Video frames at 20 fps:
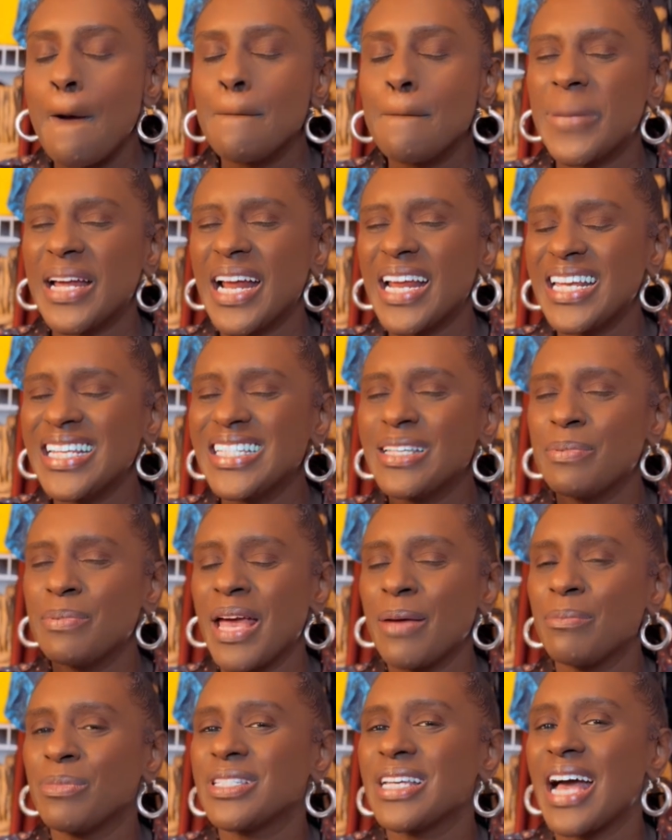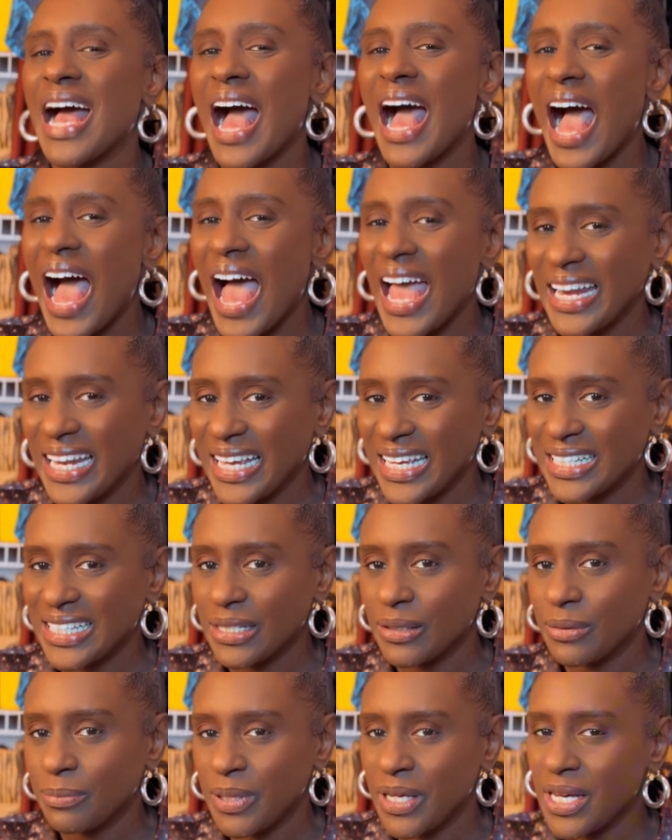but I need to be able to hide it
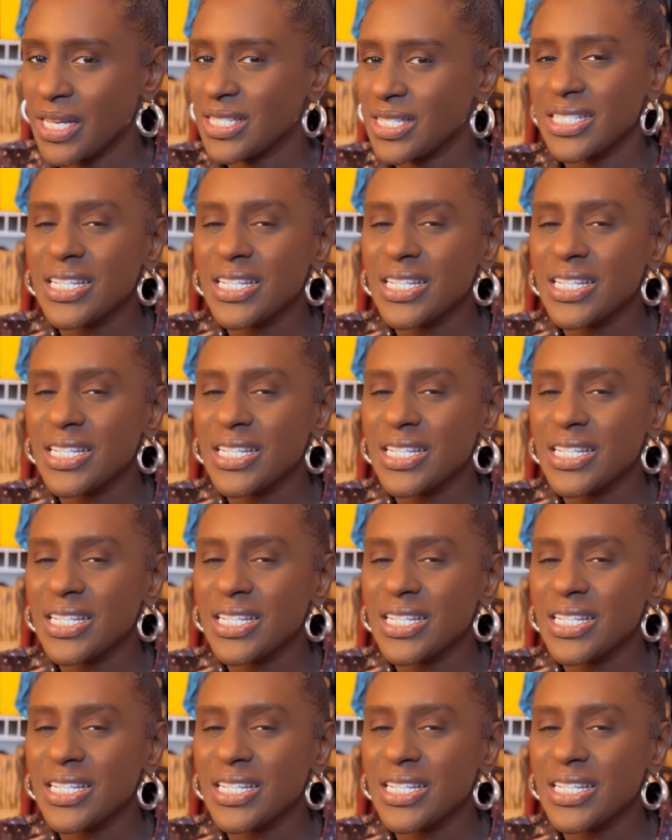because